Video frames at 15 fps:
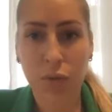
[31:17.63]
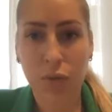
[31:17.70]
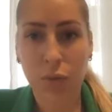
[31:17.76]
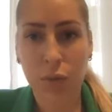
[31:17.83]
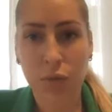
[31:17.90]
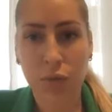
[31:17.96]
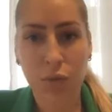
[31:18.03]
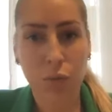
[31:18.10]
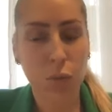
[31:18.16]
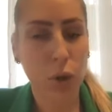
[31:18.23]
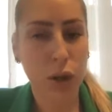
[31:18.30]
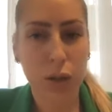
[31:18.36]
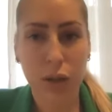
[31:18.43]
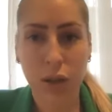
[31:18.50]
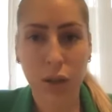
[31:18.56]
we've
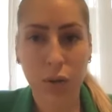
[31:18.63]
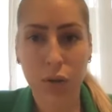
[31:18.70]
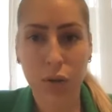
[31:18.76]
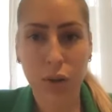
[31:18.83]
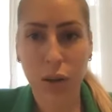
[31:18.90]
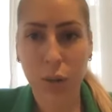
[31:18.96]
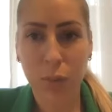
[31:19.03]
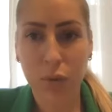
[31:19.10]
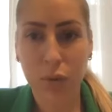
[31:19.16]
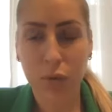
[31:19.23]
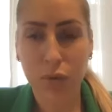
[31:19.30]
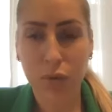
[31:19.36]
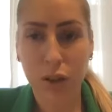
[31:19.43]
worked it out on a couple of